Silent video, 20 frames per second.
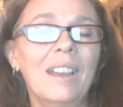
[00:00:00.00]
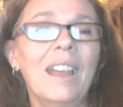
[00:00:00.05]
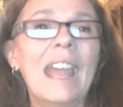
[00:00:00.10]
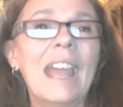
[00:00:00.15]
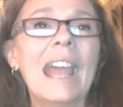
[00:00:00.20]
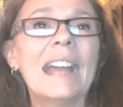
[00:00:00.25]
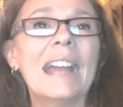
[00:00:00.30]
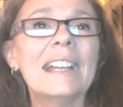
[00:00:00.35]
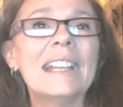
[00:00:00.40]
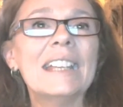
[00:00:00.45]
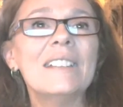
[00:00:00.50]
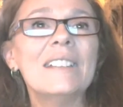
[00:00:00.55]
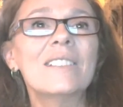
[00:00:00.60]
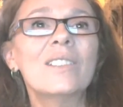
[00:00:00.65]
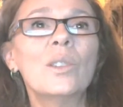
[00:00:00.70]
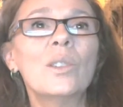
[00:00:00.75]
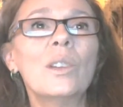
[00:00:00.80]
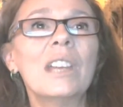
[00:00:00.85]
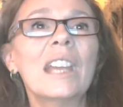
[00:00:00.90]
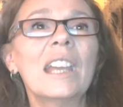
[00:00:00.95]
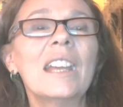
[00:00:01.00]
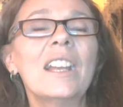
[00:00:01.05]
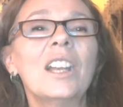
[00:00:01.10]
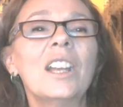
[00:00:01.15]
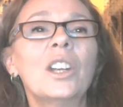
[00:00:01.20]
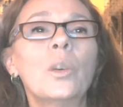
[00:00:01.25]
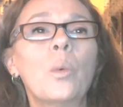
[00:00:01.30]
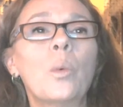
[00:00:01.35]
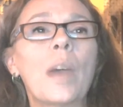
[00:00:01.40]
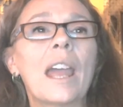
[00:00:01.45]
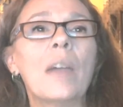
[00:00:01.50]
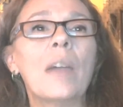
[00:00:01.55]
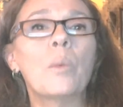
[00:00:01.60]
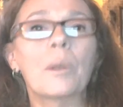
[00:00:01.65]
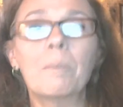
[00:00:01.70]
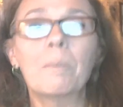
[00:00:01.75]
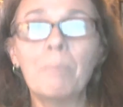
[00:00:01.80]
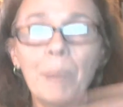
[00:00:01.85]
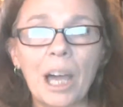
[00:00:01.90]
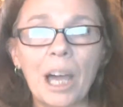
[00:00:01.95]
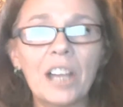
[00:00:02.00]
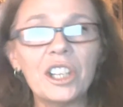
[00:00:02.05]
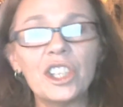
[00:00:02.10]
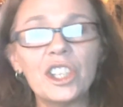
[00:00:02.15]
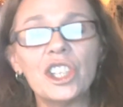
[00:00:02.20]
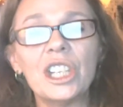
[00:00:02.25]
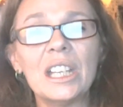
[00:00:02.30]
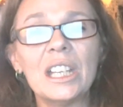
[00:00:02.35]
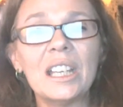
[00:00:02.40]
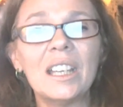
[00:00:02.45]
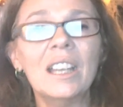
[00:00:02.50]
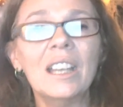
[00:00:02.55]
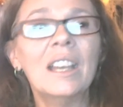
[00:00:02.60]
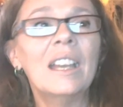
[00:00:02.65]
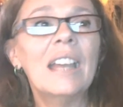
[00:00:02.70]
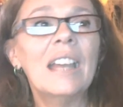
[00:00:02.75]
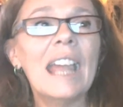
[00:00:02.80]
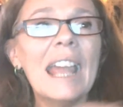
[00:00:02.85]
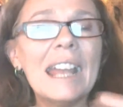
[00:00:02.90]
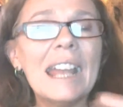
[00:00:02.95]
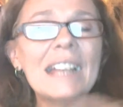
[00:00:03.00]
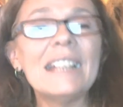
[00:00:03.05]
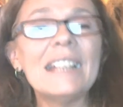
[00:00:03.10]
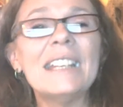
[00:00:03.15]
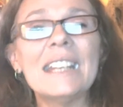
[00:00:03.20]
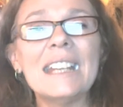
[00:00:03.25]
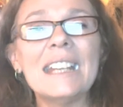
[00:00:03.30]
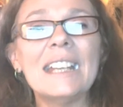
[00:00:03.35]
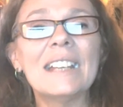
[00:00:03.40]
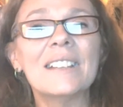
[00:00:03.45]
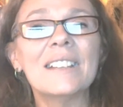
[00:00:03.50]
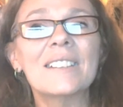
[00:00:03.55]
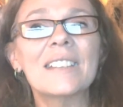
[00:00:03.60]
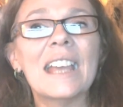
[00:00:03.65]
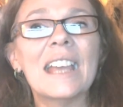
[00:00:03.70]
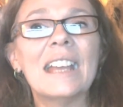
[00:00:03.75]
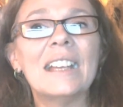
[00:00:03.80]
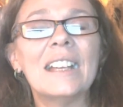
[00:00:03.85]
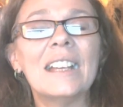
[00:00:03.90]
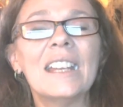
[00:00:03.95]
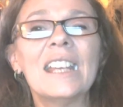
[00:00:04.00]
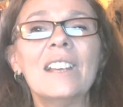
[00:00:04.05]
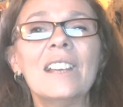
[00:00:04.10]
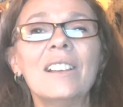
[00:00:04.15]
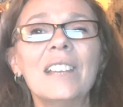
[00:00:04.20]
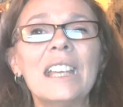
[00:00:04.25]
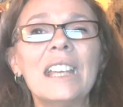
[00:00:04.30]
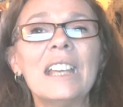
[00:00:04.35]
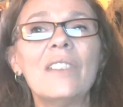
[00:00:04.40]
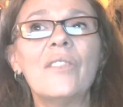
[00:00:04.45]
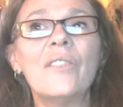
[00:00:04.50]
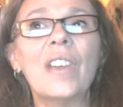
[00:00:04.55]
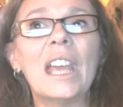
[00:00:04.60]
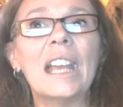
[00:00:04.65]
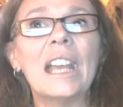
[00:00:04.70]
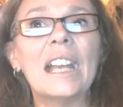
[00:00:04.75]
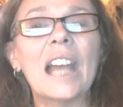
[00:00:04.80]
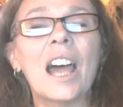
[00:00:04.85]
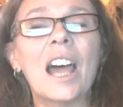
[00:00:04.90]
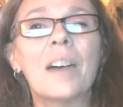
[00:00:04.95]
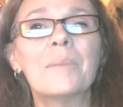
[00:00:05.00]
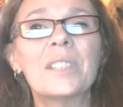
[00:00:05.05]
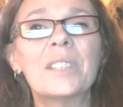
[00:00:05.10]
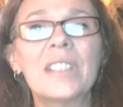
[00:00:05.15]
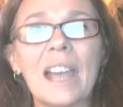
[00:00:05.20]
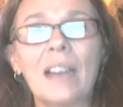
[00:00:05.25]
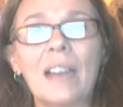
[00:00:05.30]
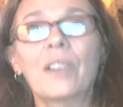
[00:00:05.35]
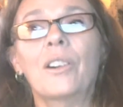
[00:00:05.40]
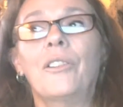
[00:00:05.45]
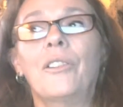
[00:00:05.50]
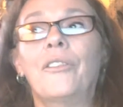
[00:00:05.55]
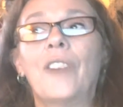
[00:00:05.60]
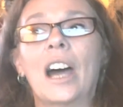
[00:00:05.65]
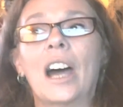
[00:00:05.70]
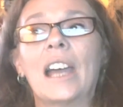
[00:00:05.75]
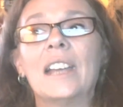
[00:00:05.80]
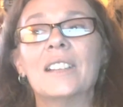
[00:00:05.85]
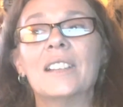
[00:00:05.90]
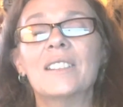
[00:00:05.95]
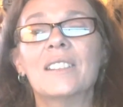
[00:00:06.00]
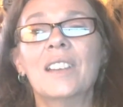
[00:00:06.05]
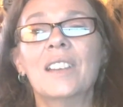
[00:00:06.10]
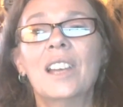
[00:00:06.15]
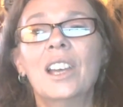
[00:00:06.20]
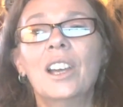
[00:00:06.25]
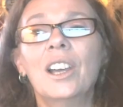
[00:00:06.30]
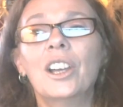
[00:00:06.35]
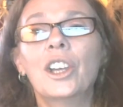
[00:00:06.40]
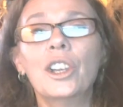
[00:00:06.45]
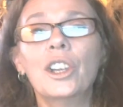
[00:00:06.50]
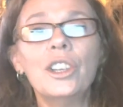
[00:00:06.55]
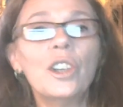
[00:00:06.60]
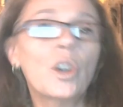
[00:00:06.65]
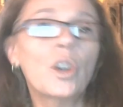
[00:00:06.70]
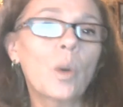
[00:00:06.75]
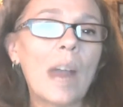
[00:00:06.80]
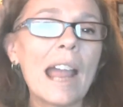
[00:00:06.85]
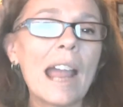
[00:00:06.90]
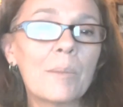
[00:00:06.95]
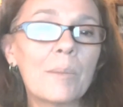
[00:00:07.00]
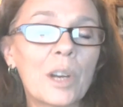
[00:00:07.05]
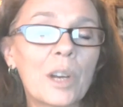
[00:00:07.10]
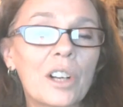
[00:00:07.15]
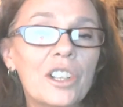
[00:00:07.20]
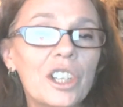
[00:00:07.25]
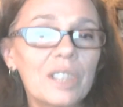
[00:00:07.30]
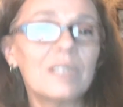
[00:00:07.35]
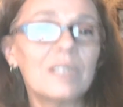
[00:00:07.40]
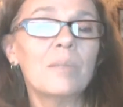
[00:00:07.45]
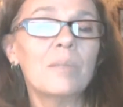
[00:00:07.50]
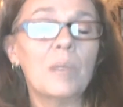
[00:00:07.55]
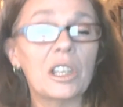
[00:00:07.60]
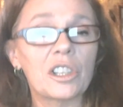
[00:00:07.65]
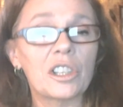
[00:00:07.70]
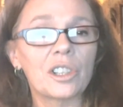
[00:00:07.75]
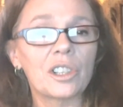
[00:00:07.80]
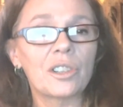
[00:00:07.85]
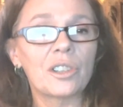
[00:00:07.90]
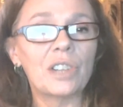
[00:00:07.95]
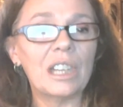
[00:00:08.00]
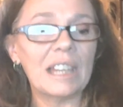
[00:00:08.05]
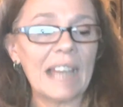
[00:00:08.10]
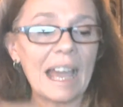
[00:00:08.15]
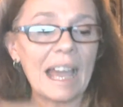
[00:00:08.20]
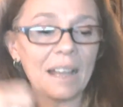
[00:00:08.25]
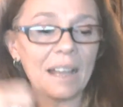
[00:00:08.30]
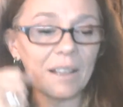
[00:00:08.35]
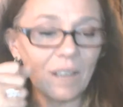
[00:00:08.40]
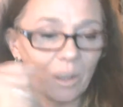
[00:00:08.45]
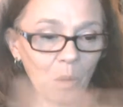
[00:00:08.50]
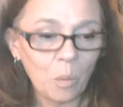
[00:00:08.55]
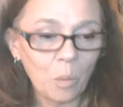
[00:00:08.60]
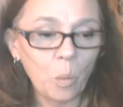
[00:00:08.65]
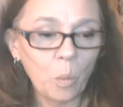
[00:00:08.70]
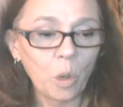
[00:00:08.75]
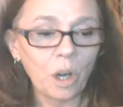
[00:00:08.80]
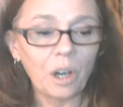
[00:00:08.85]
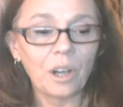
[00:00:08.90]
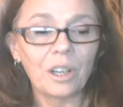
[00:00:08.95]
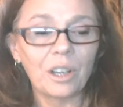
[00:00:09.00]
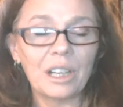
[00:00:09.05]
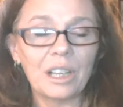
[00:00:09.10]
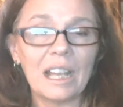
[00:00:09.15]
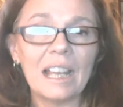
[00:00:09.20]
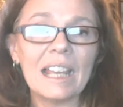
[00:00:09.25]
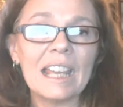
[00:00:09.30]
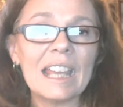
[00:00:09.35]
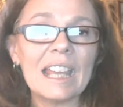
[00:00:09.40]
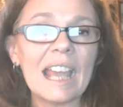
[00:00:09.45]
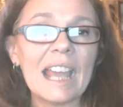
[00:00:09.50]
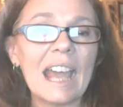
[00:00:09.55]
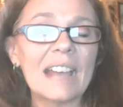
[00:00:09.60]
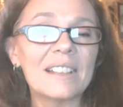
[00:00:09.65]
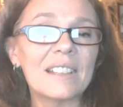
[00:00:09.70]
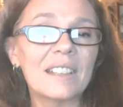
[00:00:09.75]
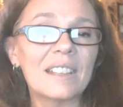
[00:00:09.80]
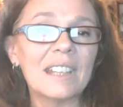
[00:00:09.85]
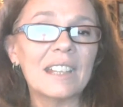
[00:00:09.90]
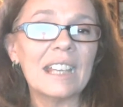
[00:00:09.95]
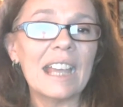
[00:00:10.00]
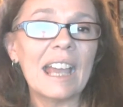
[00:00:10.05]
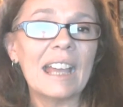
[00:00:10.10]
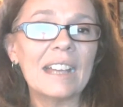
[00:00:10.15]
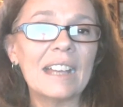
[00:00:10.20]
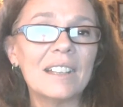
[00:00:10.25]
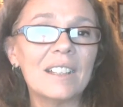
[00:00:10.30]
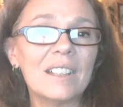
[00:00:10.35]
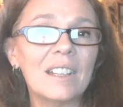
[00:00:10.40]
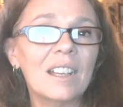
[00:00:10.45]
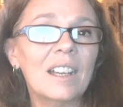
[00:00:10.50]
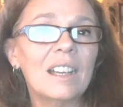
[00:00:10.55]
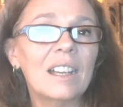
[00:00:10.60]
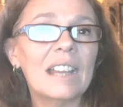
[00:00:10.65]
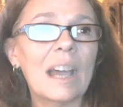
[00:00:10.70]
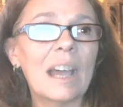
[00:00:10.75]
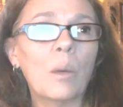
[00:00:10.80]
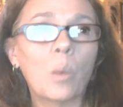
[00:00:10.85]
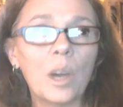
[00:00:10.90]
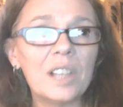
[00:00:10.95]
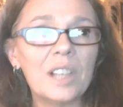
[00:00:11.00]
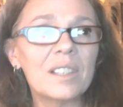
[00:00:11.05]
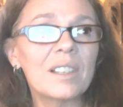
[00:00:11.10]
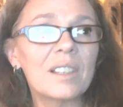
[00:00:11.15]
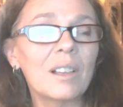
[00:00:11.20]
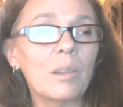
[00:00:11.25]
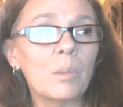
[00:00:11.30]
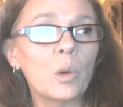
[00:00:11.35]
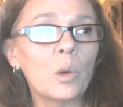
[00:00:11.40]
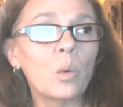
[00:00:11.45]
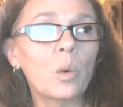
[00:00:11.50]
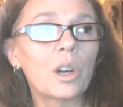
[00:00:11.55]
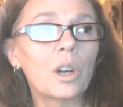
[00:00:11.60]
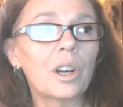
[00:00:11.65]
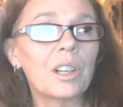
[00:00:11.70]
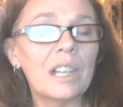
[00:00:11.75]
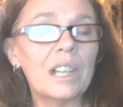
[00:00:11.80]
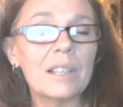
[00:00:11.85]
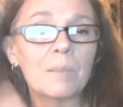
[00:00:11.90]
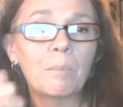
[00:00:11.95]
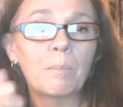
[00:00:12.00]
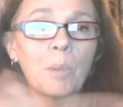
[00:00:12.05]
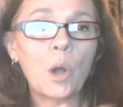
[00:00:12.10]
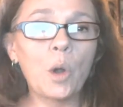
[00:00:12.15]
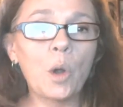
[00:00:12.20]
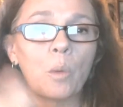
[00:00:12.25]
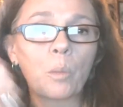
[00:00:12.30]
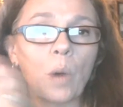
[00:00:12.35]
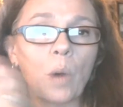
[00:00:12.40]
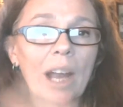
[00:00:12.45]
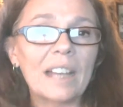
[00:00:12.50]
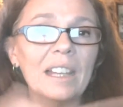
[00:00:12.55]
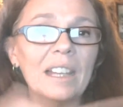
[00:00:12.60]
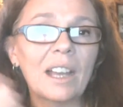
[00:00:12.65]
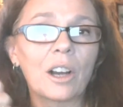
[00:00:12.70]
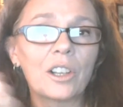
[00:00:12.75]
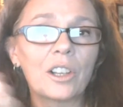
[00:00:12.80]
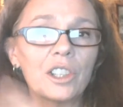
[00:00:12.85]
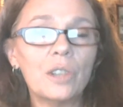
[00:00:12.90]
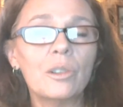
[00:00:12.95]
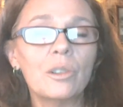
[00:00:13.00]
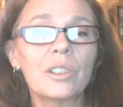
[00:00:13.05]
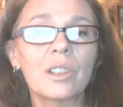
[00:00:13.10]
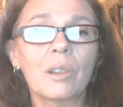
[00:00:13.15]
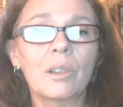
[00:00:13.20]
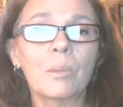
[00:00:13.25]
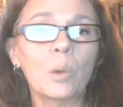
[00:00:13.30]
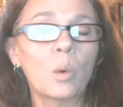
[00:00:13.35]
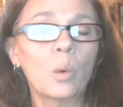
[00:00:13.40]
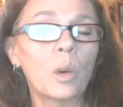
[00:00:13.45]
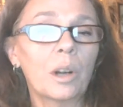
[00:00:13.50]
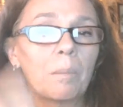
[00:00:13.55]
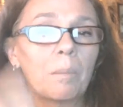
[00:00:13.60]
And he's doing it in a way with punchy endings, and he'll even sacrifice good grammar just to make sure that that word that he has at the end, that one syllable word, is boom right there. A two syllable word,